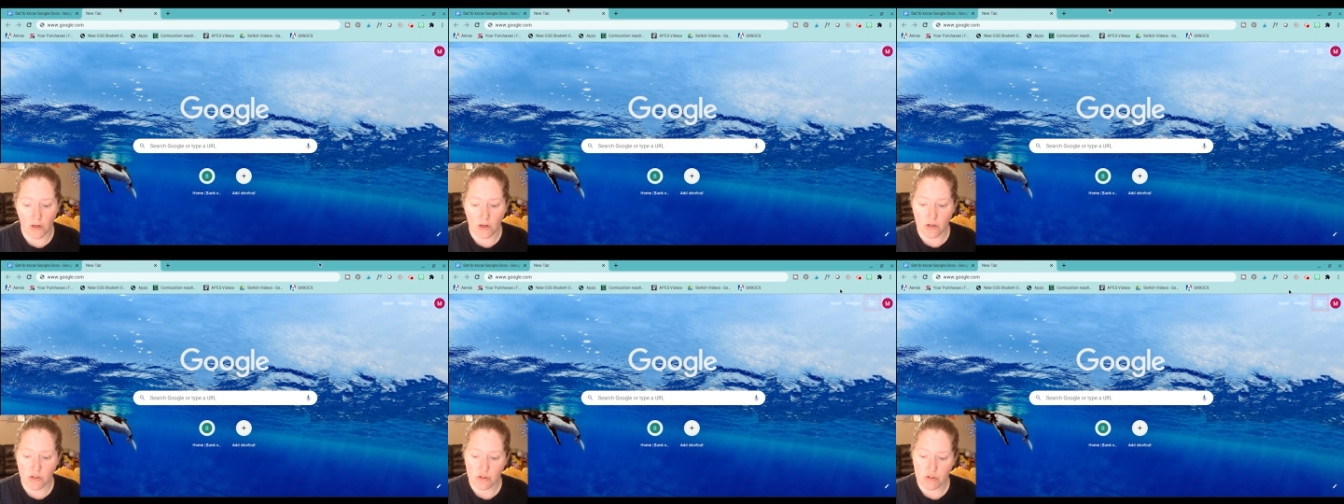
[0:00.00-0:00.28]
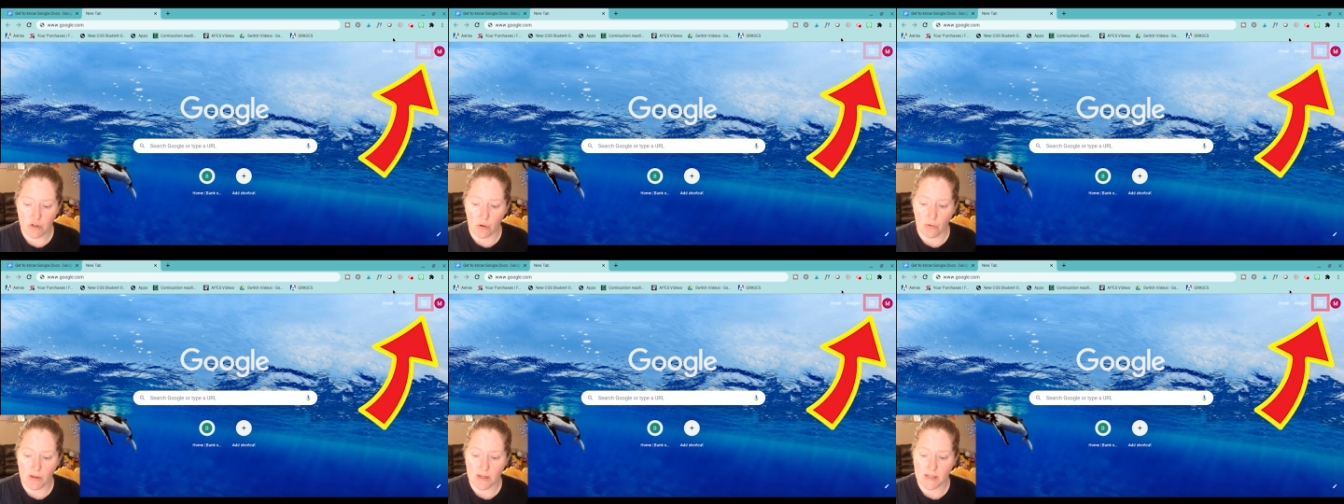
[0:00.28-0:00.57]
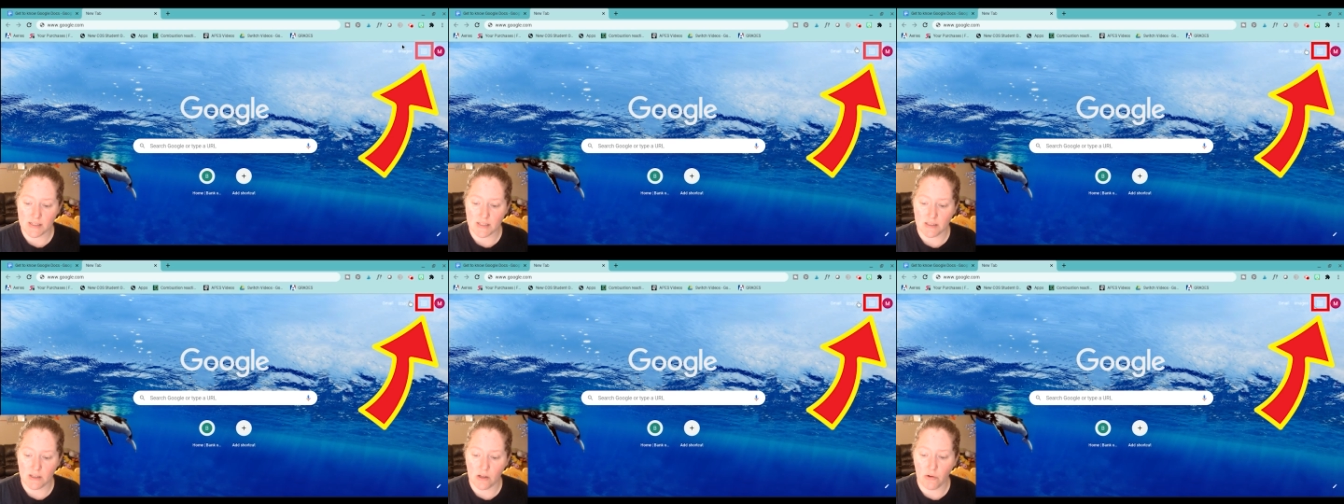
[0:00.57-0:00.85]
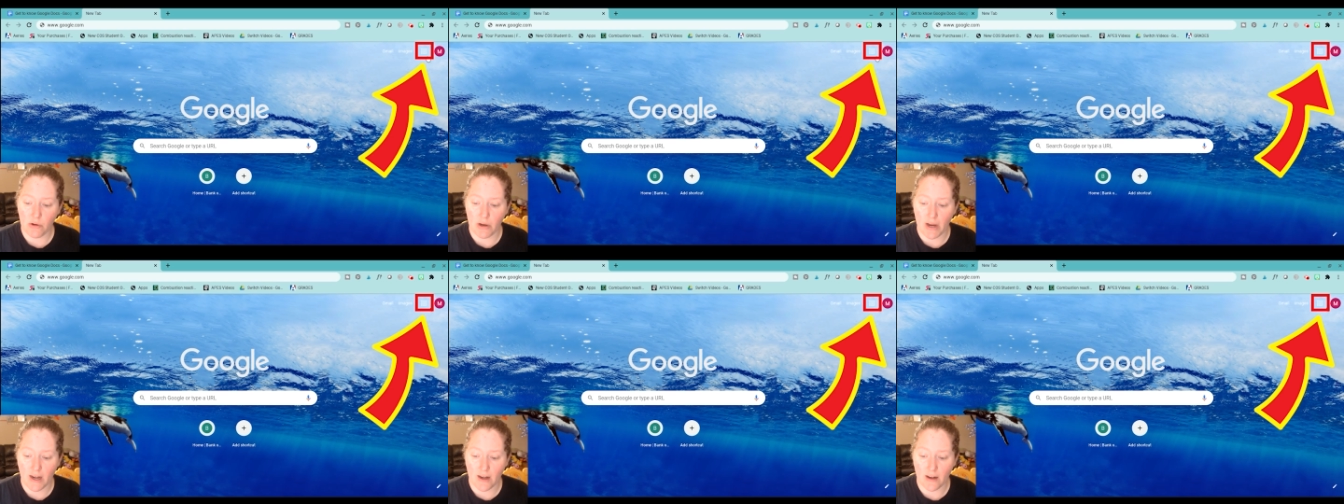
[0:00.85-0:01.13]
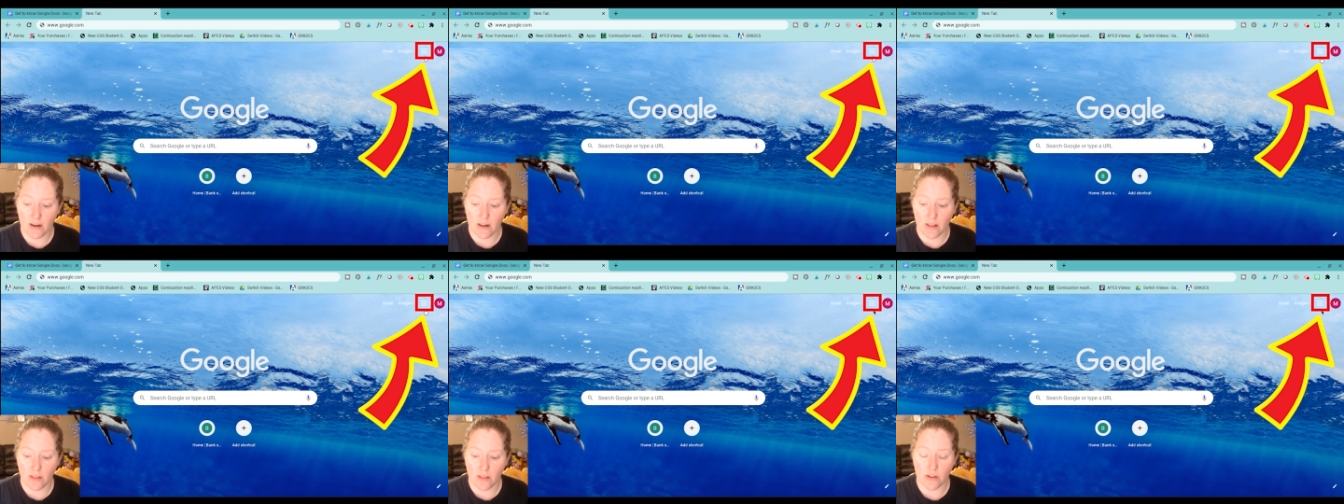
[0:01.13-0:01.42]
So it's
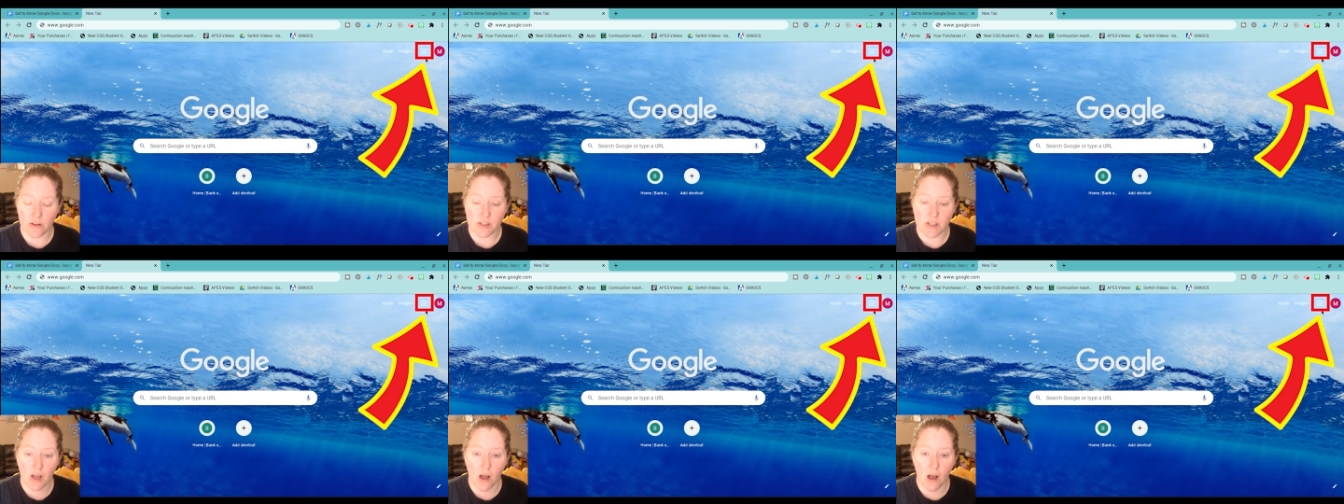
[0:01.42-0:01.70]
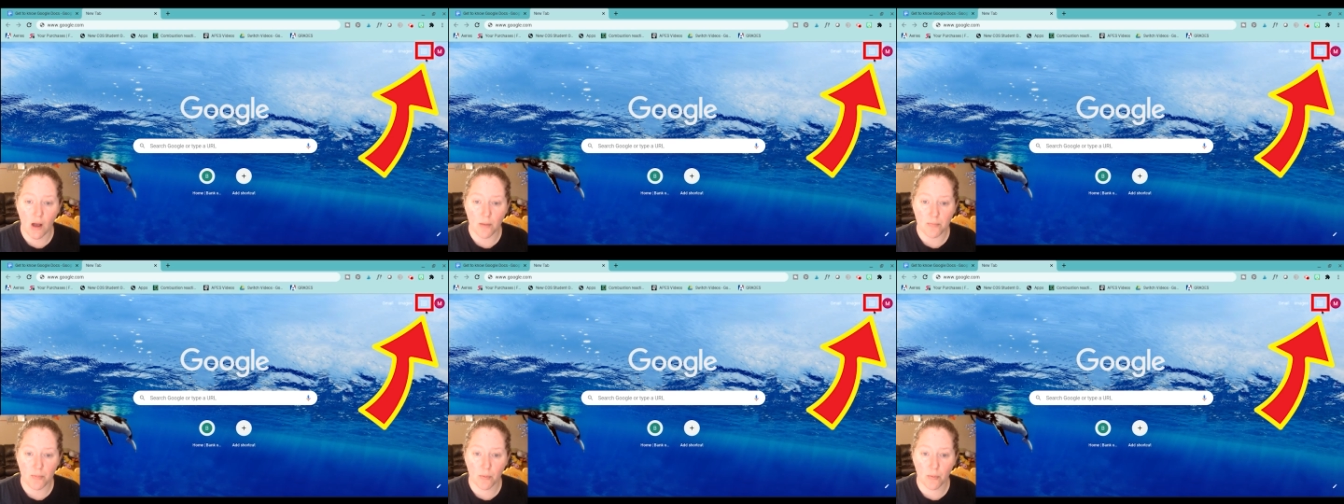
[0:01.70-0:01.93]
located in the top